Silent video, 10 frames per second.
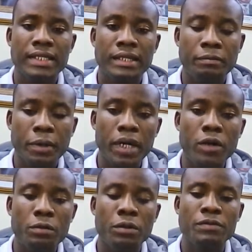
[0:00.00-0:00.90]
The
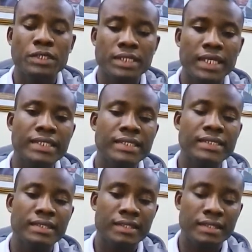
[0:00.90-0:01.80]
backup of the changes
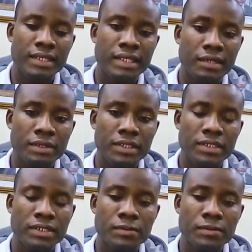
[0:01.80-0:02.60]
in the database